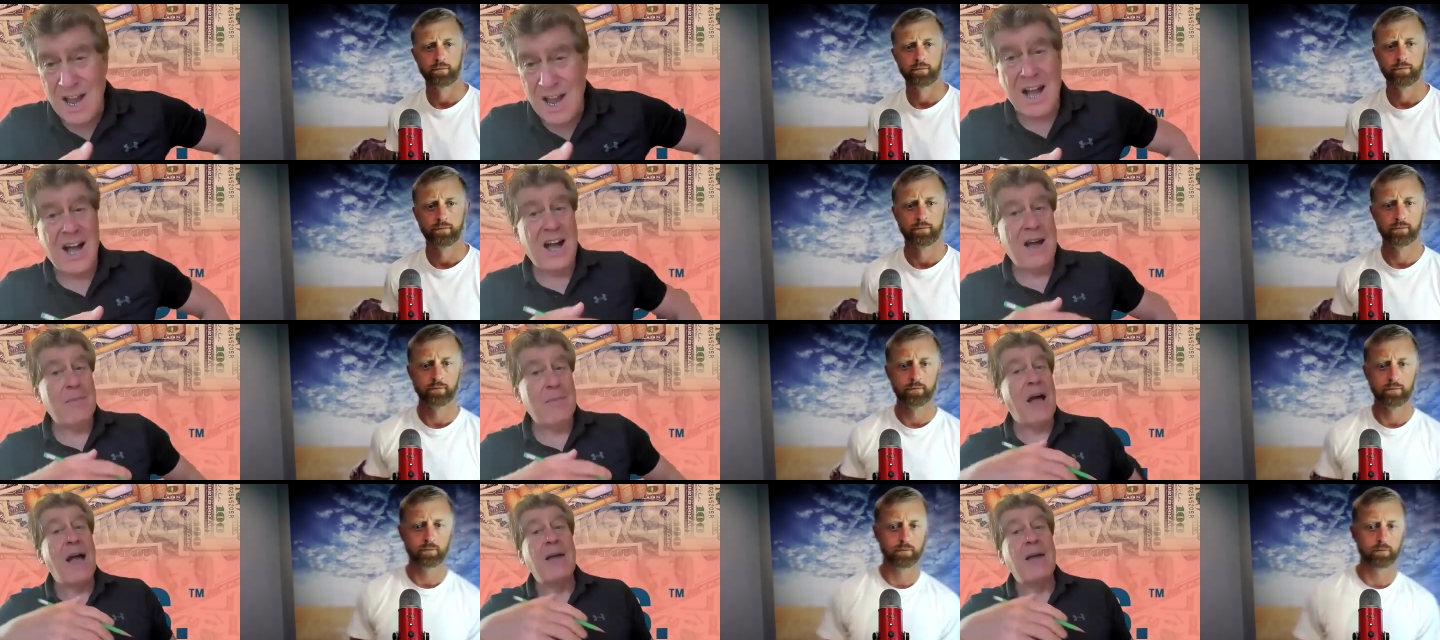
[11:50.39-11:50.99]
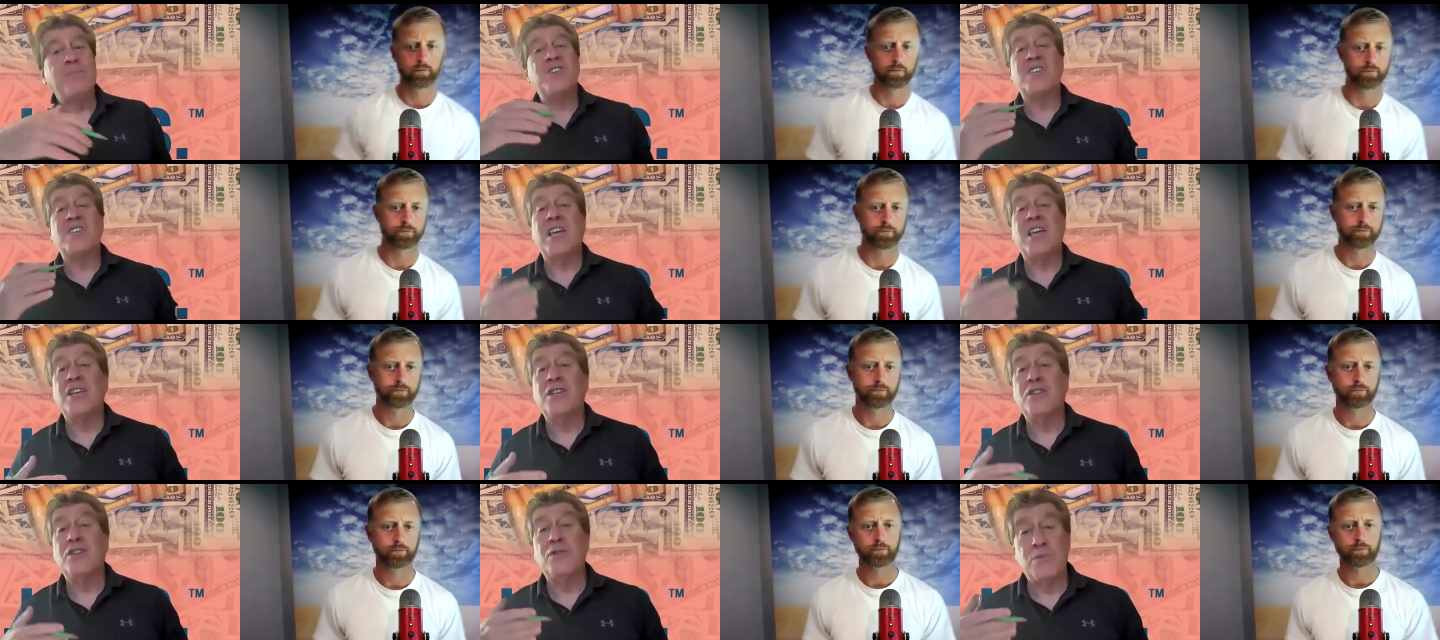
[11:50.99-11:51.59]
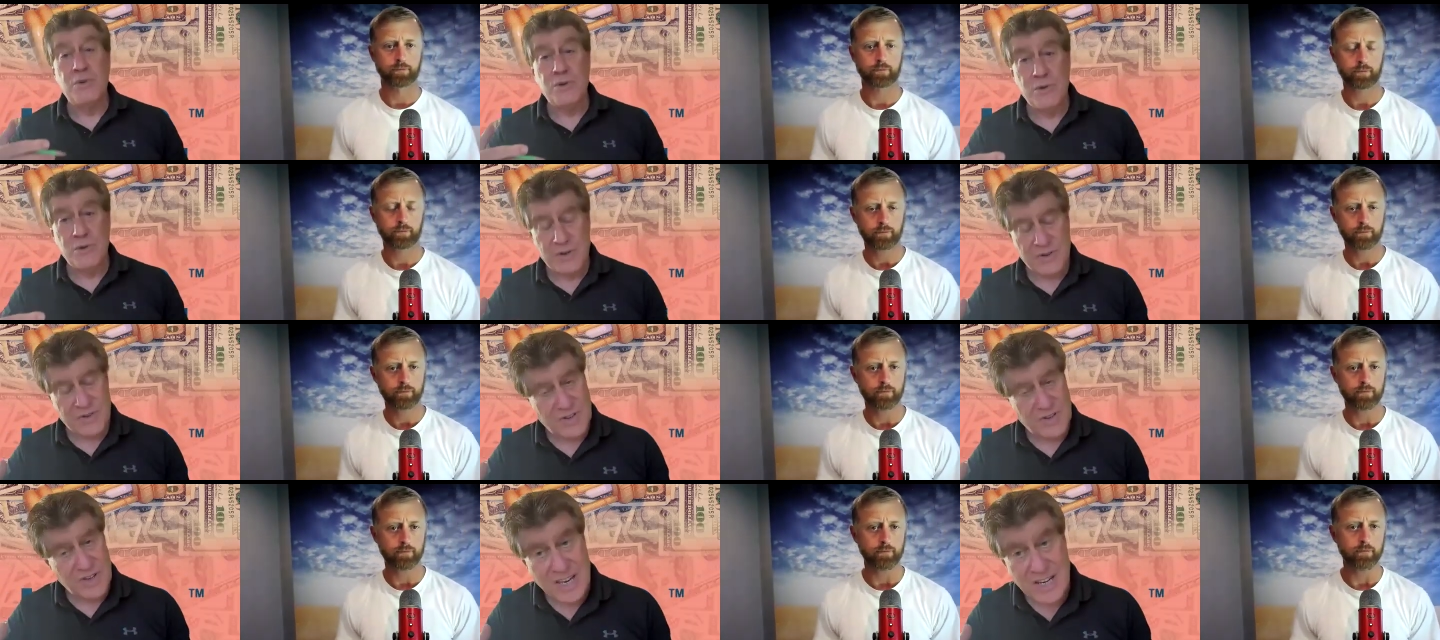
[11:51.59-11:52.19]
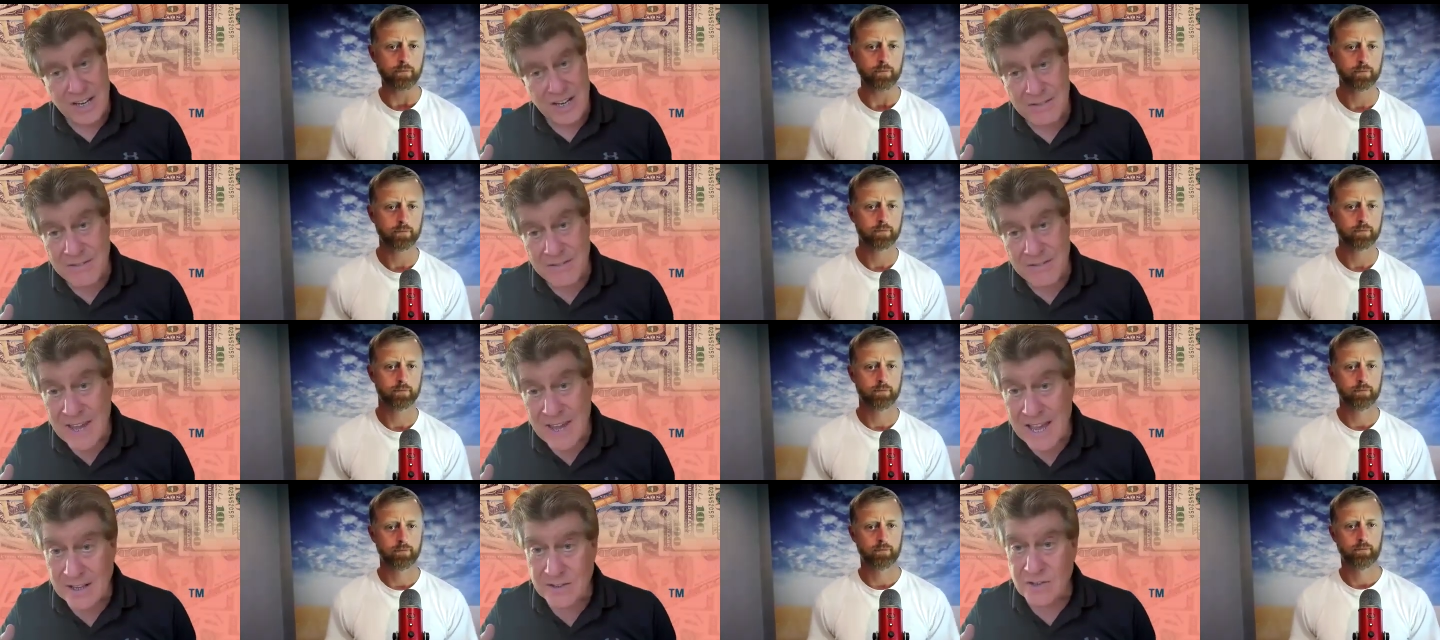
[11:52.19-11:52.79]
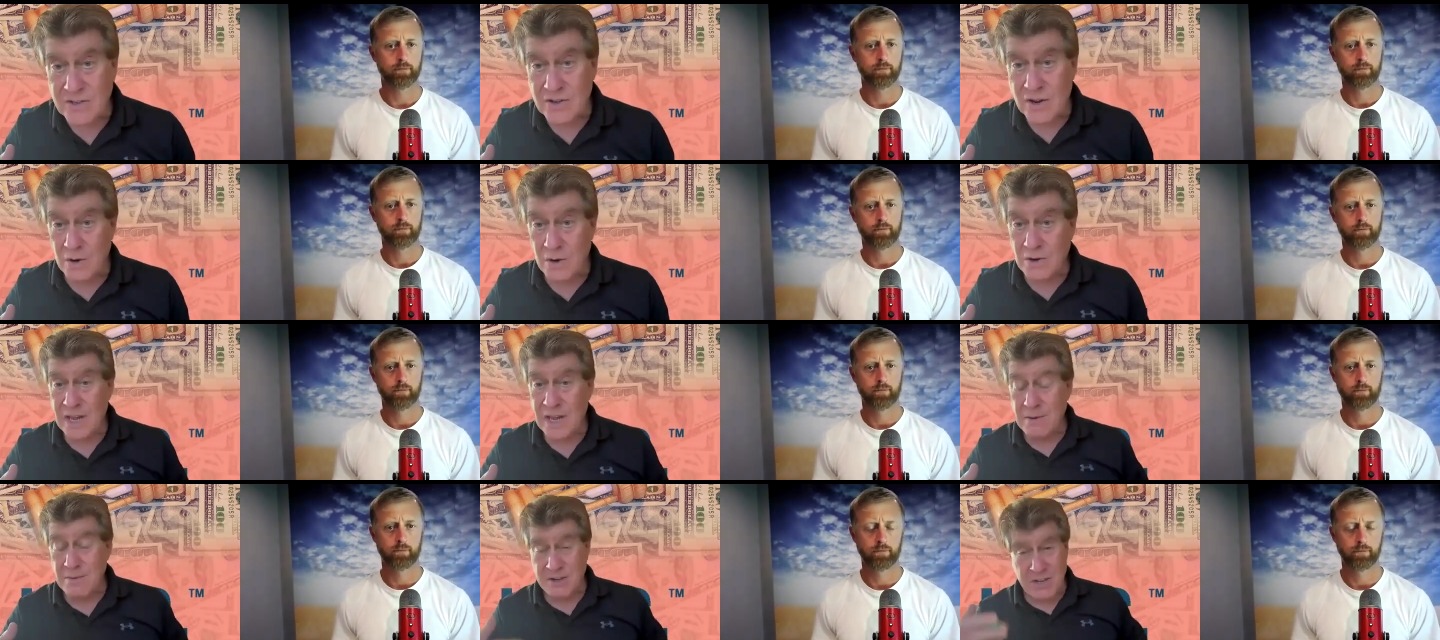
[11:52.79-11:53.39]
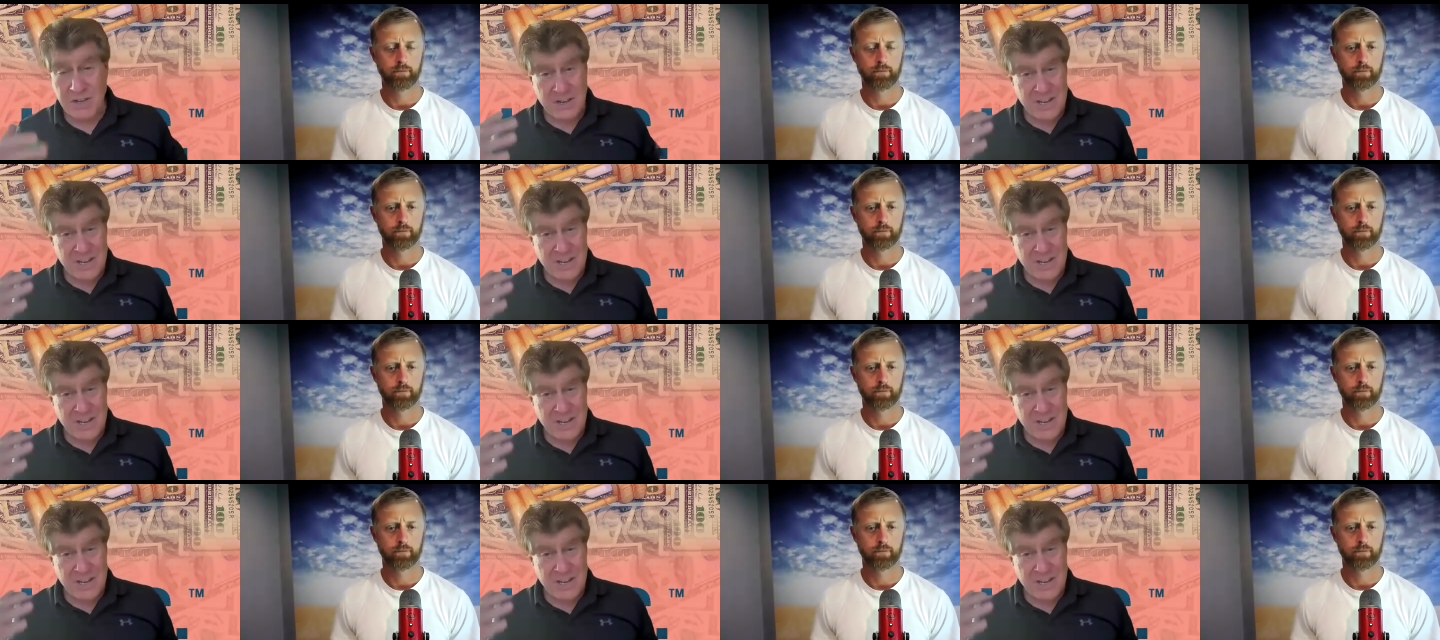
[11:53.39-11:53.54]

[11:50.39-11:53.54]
Speaker 1: I'm setting the rules in advance, okay?